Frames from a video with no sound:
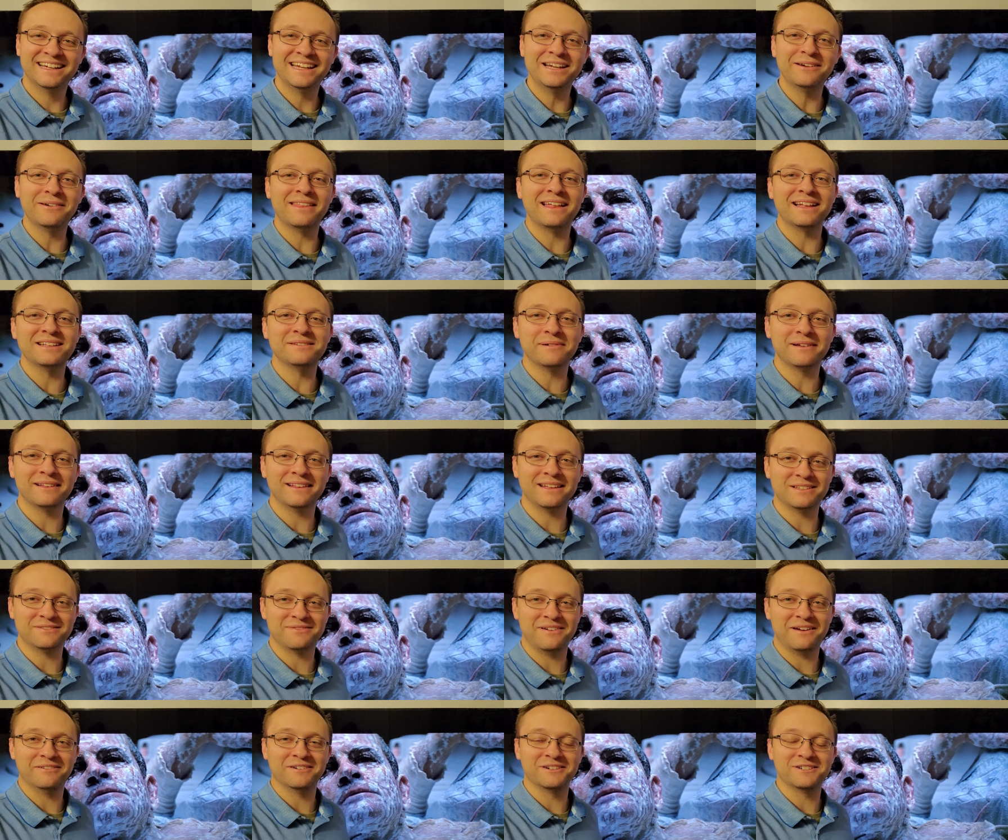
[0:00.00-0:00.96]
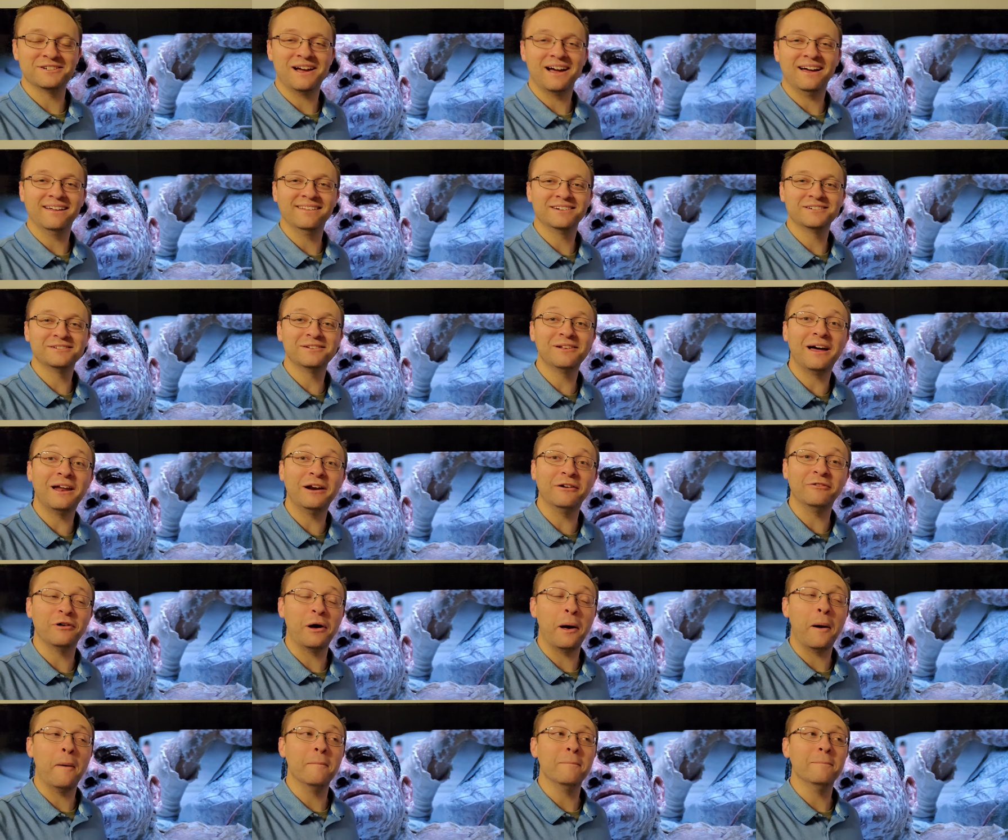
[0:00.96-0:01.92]
Anyway, that's my least favorite shot. There's a lot
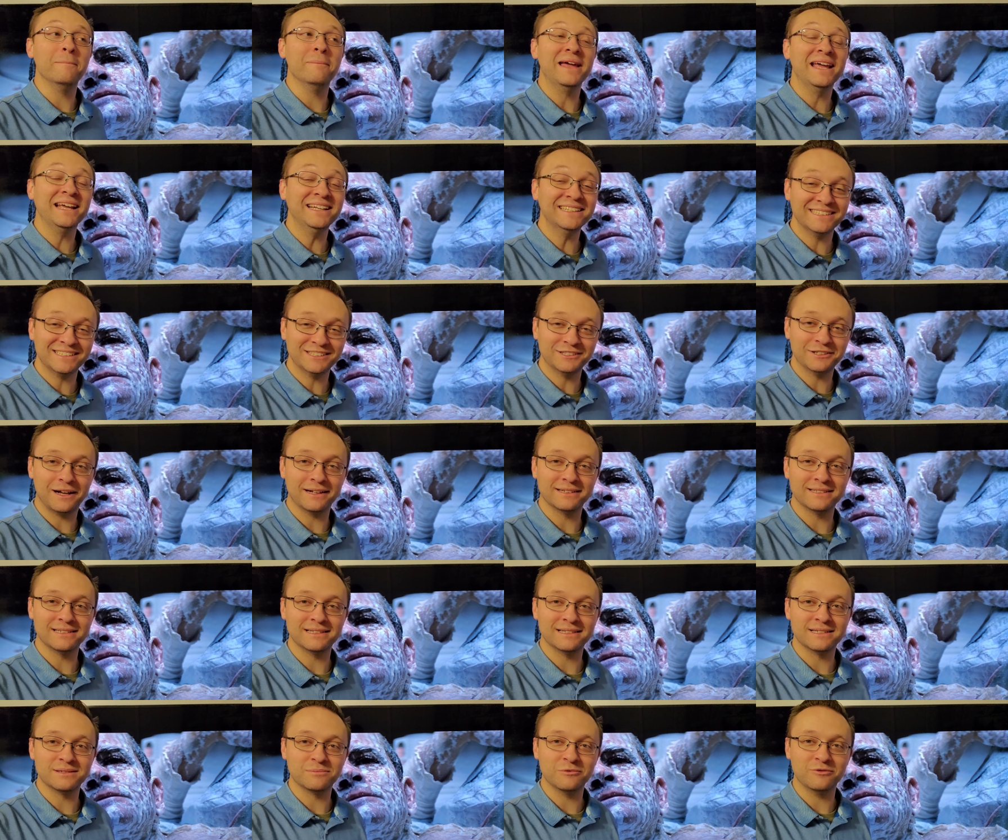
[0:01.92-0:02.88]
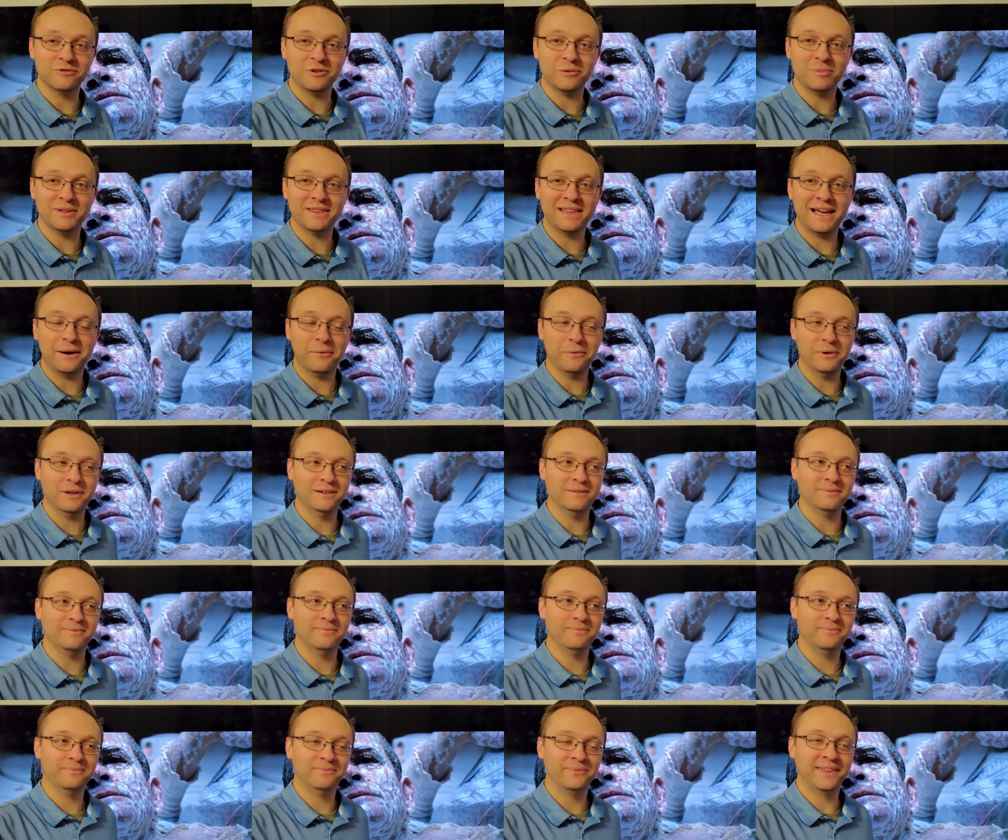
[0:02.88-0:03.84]
of amazing shots in this movie, but that
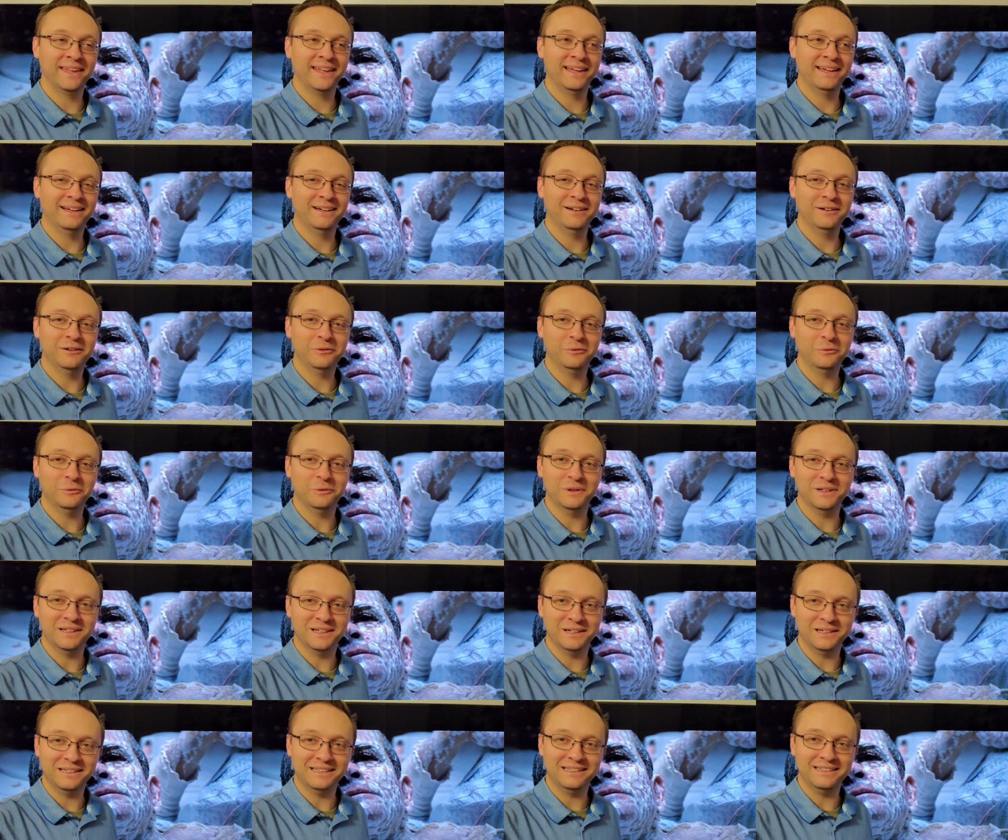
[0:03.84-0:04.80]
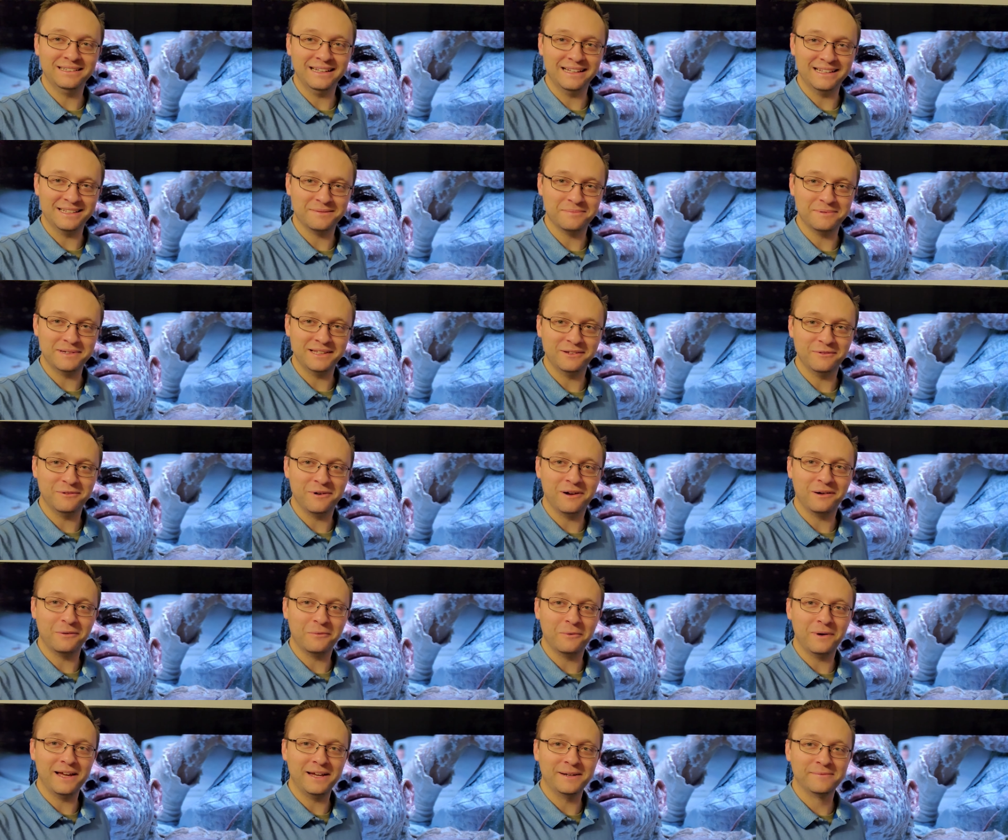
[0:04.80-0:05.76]
one really gets me the wrong